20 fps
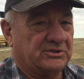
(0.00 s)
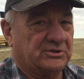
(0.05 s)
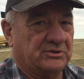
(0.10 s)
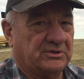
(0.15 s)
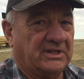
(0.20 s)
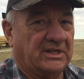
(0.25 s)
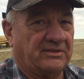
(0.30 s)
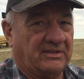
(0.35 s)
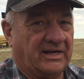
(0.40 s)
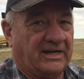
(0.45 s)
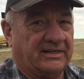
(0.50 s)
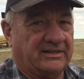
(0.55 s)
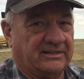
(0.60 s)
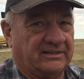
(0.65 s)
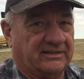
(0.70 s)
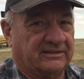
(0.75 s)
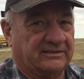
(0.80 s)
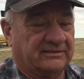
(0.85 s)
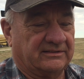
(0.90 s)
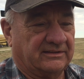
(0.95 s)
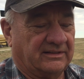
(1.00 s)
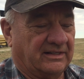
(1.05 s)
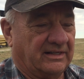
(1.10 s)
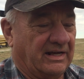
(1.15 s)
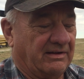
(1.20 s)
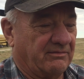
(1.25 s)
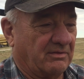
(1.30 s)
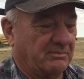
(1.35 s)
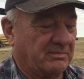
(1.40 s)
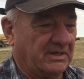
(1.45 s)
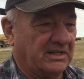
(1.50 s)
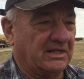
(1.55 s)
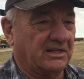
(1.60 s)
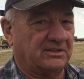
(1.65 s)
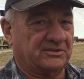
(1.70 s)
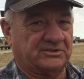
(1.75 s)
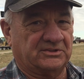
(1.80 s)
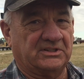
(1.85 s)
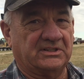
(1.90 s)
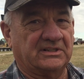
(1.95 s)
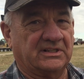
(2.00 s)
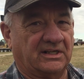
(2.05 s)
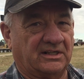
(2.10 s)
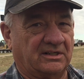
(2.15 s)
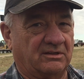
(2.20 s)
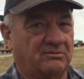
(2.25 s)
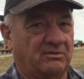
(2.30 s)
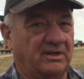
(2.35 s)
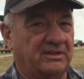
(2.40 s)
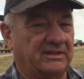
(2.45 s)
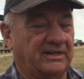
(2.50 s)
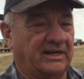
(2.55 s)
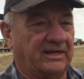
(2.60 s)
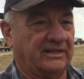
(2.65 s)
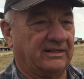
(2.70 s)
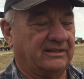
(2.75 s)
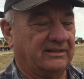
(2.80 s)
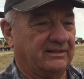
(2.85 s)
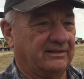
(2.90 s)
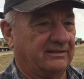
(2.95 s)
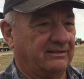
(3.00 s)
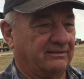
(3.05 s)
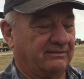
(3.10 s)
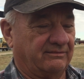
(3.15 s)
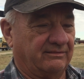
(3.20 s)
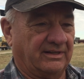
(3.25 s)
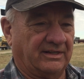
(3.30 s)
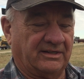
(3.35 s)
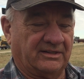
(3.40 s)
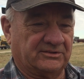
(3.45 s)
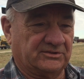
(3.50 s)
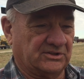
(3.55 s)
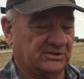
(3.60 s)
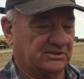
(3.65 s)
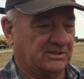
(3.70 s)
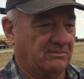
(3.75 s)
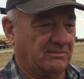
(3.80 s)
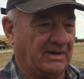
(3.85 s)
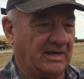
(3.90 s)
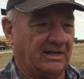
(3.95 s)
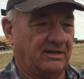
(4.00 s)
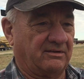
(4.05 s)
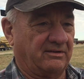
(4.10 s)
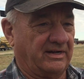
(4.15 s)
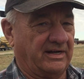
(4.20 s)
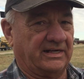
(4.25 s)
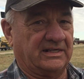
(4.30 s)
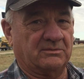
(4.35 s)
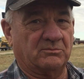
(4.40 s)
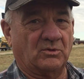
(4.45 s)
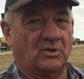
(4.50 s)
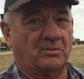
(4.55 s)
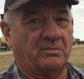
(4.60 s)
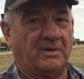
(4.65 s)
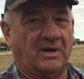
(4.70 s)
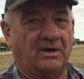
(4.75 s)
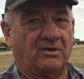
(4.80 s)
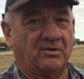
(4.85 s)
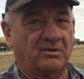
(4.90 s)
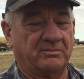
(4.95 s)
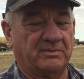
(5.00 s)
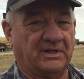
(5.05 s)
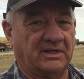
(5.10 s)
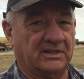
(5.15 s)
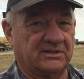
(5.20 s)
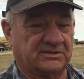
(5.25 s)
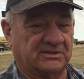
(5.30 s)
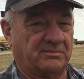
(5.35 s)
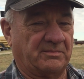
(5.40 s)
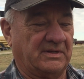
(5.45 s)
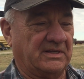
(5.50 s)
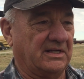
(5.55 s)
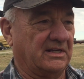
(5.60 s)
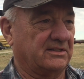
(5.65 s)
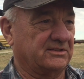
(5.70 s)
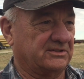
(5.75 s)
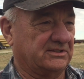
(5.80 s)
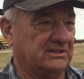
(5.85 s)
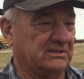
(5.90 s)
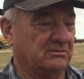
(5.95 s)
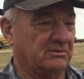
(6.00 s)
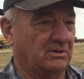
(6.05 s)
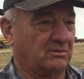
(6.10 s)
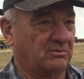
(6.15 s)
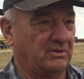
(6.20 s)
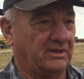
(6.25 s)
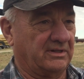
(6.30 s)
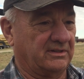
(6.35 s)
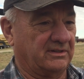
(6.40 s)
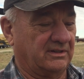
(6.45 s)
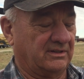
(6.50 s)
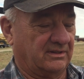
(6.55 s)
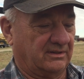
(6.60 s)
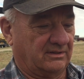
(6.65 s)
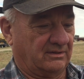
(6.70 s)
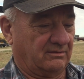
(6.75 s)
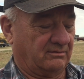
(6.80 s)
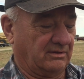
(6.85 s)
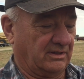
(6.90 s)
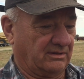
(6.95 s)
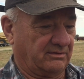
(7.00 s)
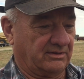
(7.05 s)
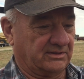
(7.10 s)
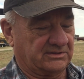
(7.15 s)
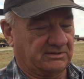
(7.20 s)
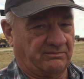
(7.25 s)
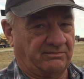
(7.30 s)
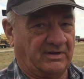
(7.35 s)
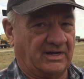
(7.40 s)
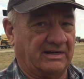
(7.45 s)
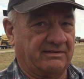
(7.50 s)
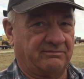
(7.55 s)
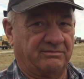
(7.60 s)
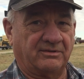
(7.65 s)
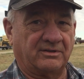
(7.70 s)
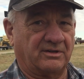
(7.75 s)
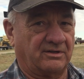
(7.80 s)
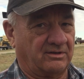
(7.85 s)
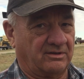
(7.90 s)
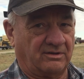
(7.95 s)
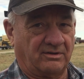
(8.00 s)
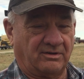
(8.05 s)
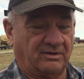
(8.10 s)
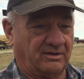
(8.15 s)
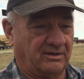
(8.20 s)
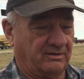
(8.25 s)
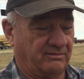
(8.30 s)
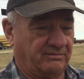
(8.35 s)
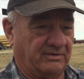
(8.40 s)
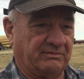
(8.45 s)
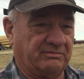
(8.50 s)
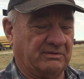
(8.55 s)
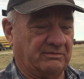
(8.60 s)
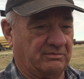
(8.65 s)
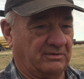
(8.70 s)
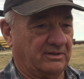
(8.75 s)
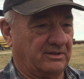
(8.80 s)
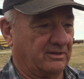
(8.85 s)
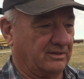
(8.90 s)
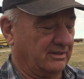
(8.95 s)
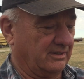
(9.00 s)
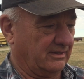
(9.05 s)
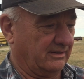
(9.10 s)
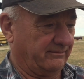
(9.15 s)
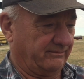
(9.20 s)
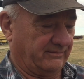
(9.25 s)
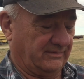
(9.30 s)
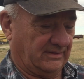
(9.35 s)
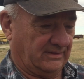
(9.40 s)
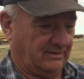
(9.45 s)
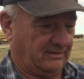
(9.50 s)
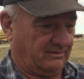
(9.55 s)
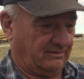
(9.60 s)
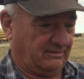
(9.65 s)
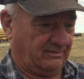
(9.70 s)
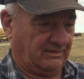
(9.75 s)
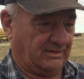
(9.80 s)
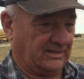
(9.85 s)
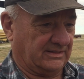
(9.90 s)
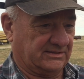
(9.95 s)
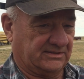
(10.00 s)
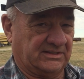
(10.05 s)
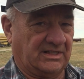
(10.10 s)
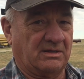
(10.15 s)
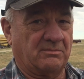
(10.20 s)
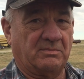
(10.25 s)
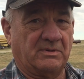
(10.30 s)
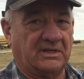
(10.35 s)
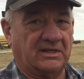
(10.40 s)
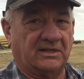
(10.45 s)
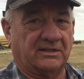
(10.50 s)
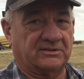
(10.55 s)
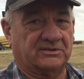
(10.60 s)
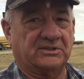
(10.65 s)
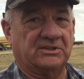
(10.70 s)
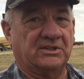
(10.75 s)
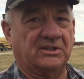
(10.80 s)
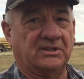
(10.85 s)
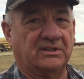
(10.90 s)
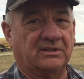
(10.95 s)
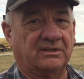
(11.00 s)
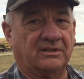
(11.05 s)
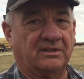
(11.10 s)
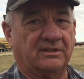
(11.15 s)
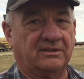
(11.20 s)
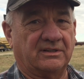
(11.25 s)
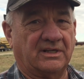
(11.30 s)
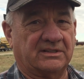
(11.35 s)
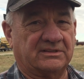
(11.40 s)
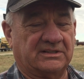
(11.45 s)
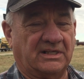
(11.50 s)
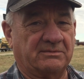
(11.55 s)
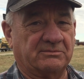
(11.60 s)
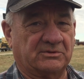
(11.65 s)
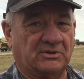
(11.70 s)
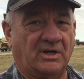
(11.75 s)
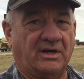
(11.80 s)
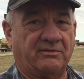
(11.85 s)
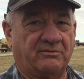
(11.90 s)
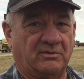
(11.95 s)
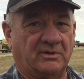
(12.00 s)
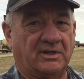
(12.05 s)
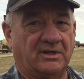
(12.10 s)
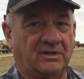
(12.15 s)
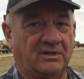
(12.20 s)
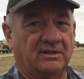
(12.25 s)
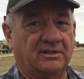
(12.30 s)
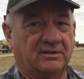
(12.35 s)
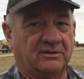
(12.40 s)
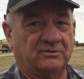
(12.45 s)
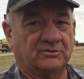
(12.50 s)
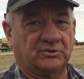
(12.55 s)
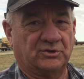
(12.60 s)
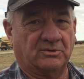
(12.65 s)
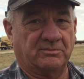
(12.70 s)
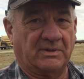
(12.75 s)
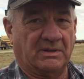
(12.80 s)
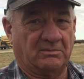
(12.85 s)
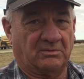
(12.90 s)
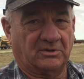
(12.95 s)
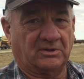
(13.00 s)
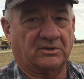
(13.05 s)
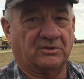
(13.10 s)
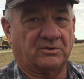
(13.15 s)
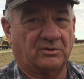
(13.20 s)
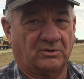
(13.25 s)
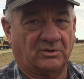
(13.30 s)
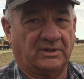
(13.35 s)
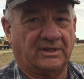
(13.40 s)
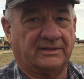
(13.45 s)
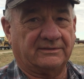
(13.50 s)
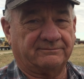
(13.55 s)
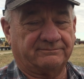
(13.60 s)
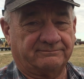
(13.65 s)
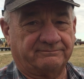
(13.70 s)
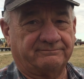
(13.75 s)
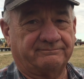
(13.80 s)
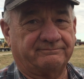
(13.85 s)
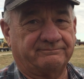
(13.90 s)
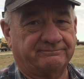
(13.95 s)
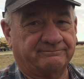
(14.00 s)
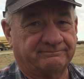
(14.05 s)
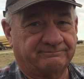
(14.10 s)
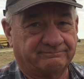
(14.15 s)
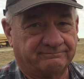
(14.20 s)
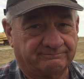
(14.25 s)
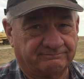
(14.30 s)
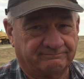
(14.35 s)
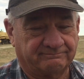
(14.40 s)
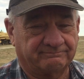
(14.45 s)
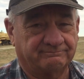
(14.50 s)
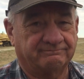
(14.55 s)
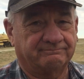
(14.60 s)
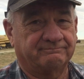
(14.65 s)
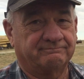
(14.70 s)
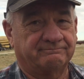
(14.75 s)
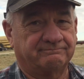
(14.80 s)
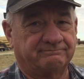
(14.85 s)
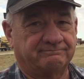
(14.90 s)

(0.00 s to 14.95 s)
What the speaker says: you get that done and have a PLC that can run that, then it's just a matter of adding more power, because the PLC will run whether it's a 5 footer or a 50 footer. That same PLC and that same software should be able to control that.